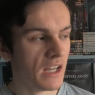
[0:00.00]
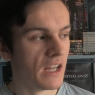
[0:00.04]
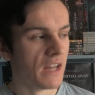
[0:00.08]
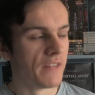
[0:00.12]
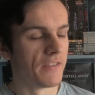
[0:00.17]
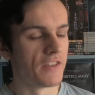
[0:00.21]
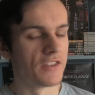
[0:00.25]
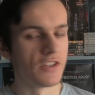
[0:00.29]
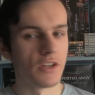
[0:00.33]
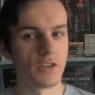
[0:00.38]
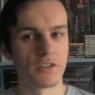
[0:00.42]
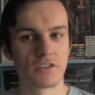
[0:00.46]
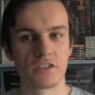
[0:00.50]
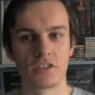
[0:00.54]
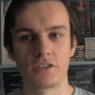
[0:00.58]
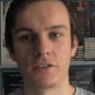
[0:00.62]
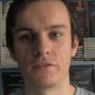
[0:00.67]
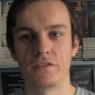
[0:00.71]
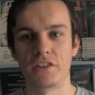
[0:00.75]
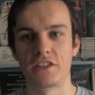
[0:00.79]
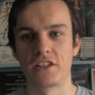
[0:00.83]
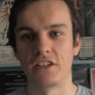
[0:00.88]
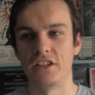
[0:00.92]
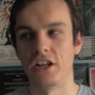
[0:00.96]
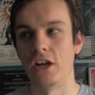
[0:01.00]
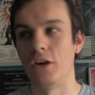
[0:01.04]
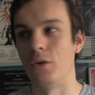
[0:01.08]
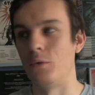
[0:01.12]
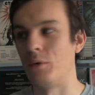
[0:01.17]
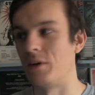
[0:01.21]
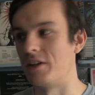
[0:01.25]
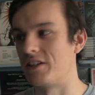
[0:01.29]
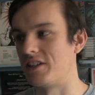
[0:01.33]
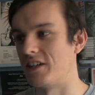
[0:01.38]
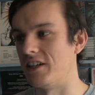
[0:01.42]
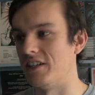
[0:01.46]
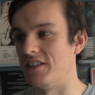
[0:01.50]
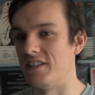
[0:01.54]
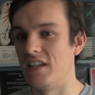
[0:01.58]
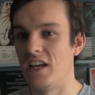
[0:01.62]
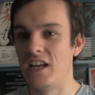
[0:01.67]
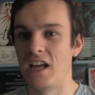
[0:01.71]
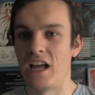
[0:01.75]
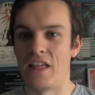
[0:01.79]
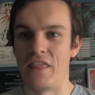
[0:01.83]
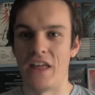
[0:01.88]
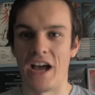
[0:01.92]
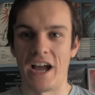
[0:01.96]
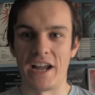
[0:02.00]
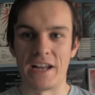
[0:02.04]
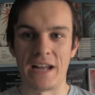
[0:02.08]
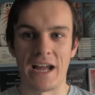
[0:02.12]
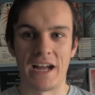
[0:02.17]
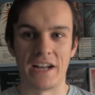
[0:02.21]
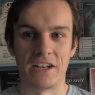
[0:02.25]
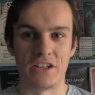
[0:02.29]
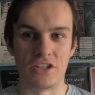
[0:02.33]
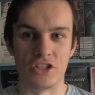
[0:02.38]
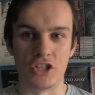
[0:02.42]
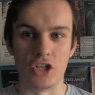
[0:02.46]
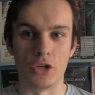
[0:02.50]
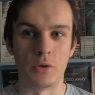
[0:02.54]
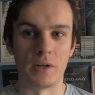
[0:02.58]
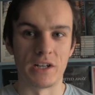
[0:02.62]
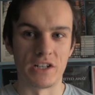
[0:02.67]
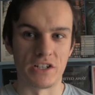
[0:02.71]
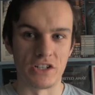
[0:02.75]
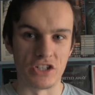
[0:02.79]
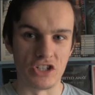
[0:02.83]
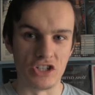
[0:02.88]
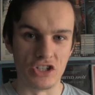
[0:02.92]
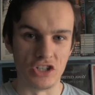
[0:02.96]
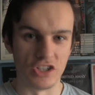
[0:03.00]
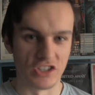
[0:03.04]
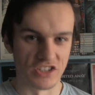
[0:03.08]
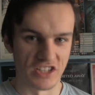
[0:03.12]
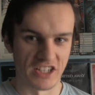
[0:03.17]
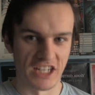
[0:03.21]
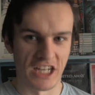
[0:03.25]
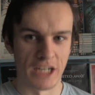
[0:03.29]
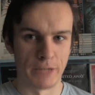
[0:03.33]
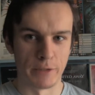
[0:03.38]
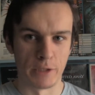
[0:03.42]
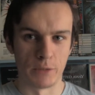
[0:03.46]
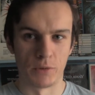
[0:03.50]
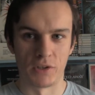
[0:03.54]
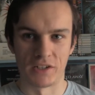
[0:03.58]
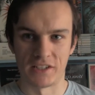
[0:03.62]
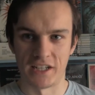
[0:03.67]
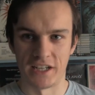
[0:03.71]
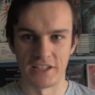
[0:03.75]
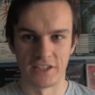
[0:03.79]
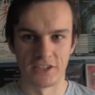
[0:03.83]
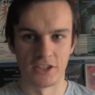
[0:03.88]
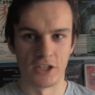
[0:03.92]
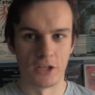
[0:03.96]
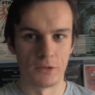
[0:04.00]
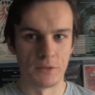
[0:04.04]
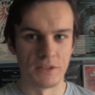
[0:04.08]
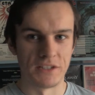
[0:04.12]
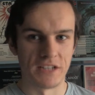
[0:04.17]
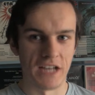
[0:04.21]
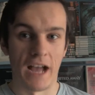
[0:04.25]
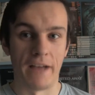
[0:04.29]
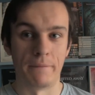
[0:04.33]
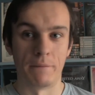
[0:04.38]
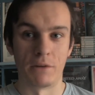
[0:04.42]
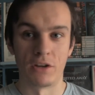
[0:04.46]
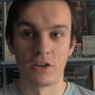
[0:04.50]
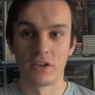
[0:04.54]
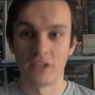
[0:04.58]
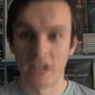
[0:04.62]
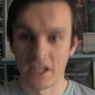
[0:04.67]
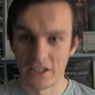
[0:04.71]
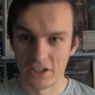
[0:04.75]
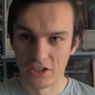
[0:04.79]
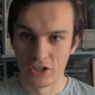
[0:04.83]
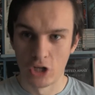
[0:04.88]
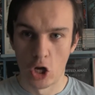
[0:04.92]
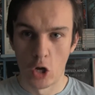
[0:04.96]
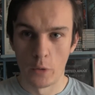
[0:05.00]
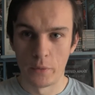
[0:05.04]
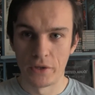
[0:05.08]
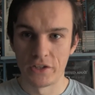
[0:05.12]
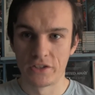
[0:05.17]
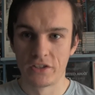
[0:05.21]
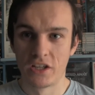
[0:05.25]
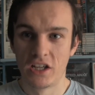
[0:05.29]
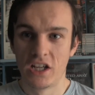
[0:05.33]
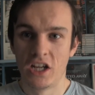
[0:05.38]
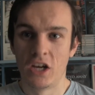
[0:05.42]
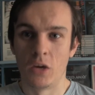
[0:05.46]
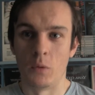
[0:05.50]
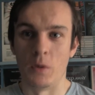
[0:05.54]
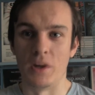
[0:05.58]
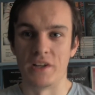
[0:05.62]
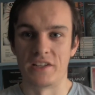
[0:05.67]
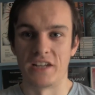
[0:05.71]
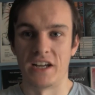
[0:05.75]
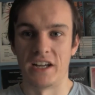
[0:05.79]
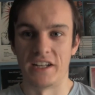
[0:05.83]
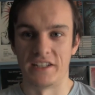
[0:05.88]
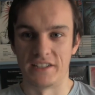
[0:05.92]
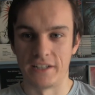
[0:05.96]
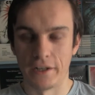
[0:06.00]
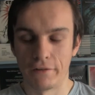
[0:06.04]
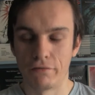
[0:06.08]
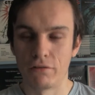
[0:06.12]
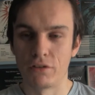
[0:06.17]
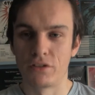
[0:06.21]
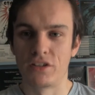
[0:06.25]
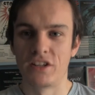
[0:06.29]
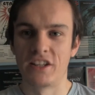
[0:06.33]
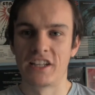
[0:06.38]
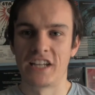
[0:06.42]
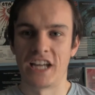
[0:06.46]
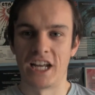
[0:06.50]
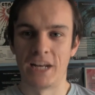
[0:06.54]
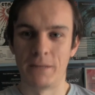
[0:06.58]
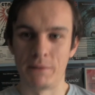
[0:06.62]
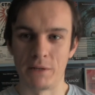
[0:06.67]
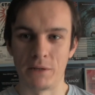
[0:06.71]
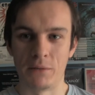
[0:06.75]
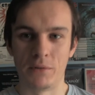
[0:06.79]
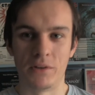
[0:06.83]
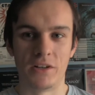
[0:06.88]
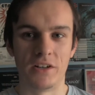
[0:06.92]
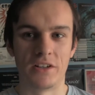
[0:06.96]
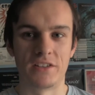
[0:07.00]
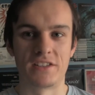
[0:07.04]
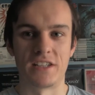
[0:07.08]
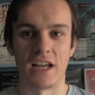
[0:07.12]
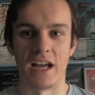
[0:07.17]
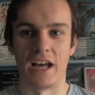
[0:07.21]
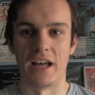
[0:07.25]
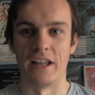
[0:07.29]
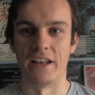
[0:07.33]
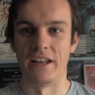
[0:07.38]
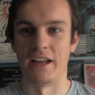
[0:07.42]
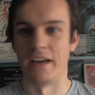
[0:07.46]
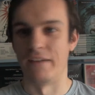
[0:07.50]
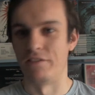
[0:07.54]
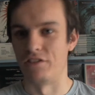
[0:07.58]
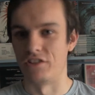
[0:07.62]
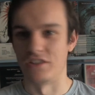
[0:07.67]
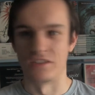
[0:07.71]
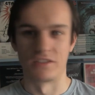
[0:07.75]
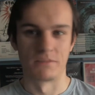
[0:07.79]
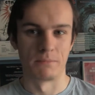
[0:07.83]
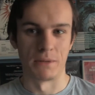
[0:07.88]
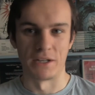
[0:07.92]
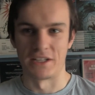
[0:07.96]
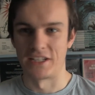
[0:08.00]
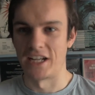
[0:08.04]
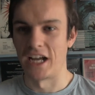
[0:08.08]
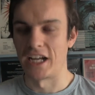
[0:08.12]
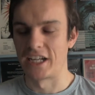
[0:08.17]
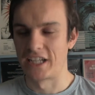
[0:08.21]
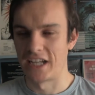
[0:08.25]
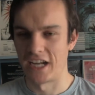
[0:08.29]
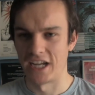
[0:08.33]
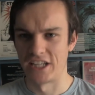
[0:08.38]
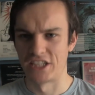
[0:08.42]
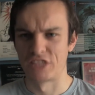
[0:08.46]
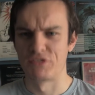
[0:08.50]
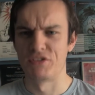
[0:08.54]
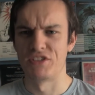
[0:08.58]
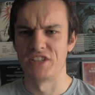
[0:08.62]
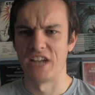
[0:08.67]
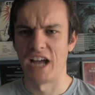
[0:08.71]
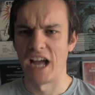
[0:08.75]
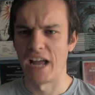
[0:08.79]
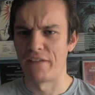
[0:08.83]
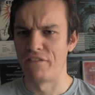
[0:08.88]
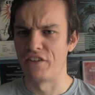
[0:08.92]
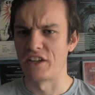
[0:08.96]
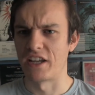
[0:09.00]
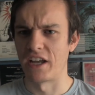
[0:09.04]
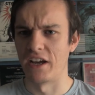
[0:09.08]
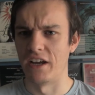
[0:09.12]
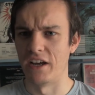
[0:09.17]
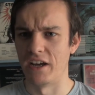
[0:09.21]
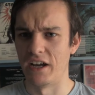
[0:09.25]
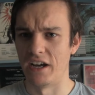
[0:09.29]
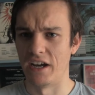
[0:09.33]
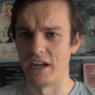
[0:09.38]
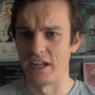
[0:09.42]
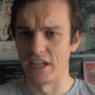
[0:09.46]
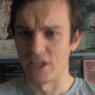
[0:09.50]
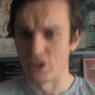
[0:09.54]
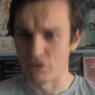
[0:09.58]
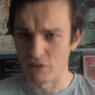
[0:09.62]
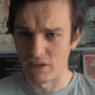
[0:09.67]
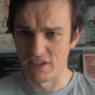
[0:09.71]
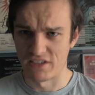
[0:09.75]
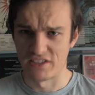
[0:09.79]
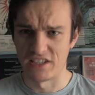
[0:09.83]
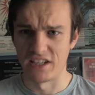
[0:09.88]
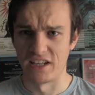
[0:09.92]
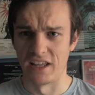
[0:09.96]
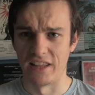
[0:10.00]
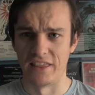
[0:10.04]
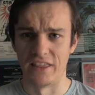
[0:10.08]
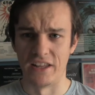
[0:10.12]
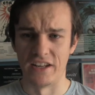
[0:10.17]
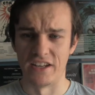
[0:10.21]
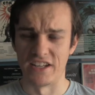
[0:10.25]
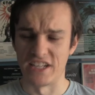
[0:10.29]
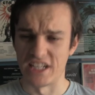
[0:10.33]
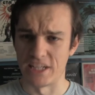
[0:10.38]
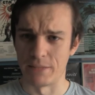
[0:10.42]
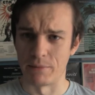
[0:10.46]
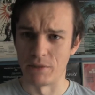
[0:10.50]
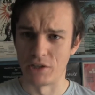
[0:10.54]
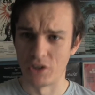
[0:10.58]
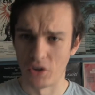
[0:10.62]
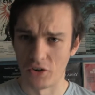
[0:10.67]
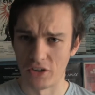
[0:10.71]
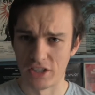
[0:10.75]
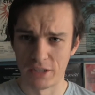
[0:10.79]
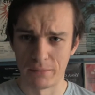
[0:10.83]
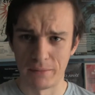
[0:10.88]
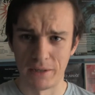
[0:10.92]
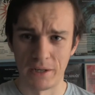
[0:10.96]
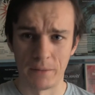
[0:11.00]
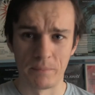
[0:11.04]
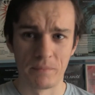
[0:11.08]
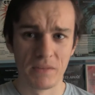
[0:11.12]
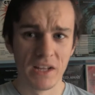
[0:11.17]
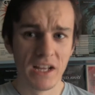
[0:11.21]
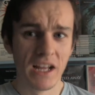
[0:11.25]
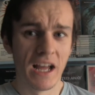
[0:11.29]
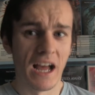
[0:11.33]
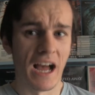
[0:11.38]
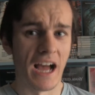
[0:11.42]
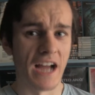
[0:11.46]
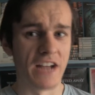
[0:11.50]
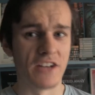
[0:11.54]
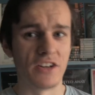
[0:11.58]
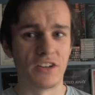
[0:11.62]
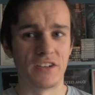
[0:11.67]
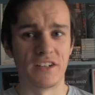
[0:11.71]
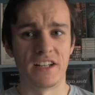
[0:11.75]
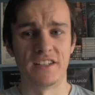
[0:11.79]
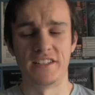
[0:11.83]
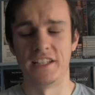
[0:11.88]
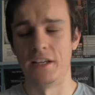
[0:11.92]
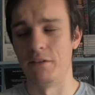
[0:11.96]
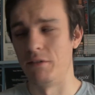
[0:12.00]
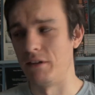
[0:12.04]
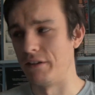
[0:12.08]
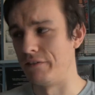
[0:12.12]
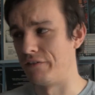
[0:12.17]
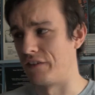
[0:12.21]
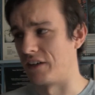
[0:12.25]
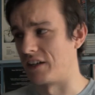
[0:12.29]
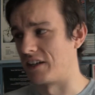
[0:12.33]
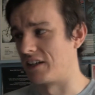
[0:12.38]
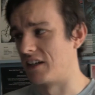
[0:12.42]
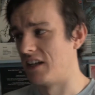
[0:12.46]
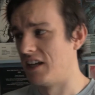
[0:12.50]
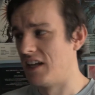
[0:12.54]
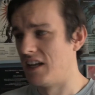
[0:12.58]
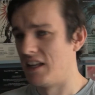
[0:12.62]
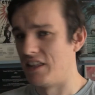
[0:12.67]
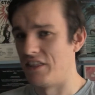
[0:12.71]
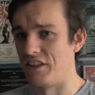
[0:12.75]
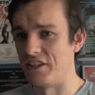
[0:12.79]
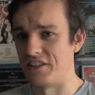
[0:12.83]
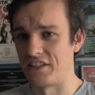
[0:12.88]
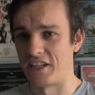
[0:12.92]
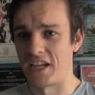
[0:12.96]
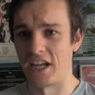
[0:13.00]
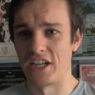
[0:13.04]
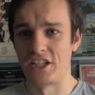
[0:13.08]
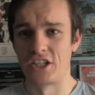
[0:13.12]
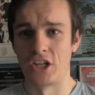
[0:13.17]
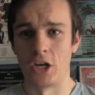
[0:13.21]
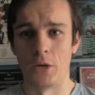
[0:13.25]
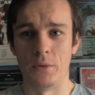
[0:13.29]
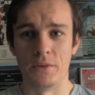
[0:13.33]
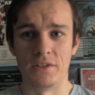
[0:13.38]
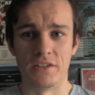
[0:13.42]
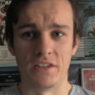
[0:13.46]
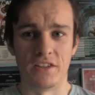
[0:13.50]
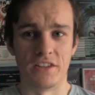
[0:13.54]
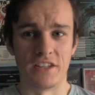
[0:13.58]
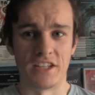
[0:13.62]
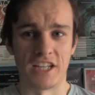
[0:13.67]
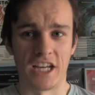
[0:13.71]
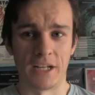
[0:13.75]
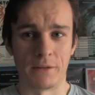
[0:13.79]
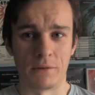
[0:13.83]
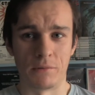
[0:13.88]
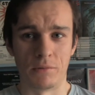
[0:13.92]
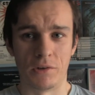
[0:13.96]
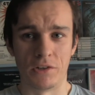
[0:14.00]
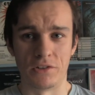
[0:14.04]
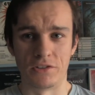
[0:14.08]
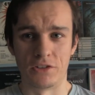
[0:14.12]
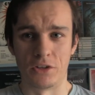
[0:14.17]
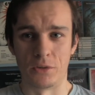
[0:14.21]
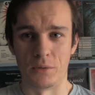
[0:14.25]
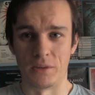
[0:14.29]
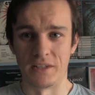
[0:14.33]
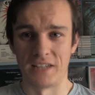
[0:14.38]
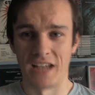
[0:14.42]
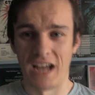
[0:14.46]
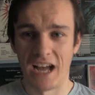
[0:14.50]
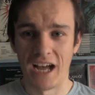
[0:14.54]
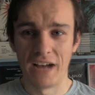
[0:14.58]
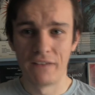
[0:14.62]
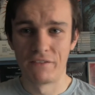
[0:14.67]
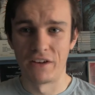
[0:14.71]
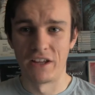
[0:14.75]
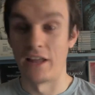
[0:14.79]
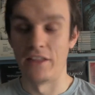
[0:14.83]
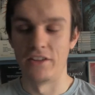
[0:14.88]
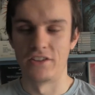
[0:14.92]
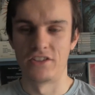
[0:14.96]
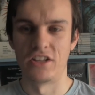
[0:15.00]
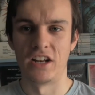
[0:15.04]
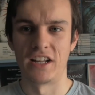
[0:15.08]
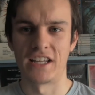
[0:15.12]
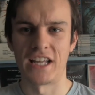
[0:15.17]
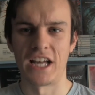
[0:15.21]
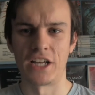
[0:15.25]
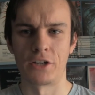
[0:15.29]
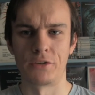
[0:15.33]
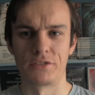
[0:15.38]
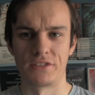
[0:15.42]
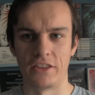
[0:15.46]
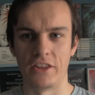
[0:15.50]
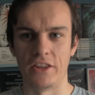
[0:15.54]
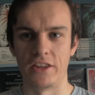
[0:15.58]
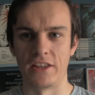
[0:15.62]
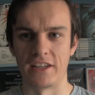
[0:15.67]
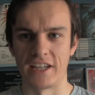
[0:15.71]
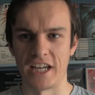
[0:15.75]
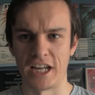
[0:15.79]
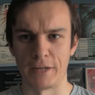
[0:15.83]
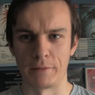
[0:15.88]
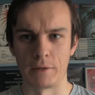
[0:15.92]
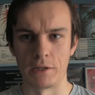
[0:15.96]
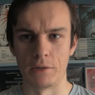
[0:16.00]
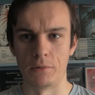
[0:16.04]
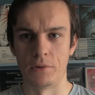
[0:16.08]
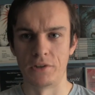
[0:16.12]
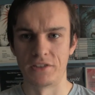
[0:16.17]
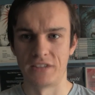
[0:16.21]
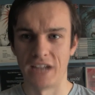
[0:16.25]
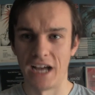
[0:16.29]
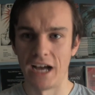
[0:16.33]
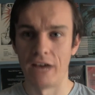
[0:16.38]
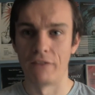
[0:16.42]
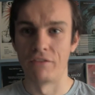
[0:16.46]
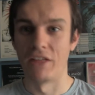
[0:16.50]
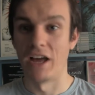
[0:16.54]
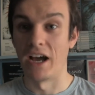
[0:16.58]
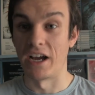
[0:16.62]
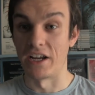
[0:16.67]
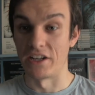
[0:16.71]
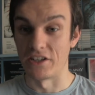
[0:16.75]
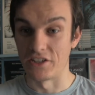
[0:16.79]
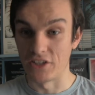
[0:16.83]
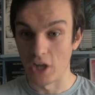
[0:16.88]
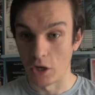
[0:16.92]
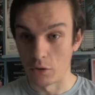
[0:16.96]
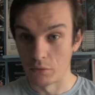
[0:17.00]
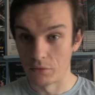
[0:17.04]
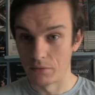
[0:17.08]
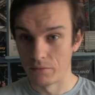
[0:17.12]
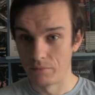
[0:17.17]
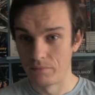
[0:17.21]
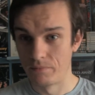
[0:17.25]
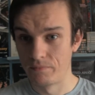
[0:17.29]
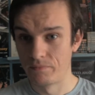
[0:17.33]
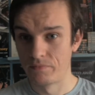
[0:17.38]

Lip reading: There's also something to note, which is that I aren't doing just Academy Award categories. I have my own categories which are different to the Academy Awards, and I've just picked categories that I think are interesting and that need to be talked about. I don't necessarily think these are categories that the Academy Awards always have, and there's certain categories that the Academy Awards have that I don't.